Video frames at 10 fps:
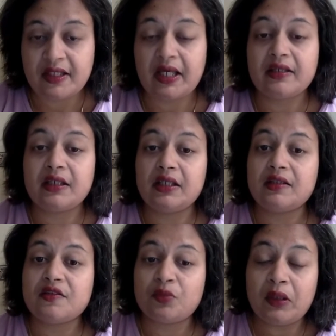And in
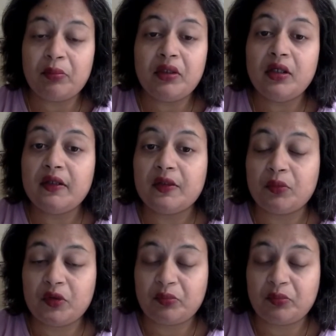this webinar that we'll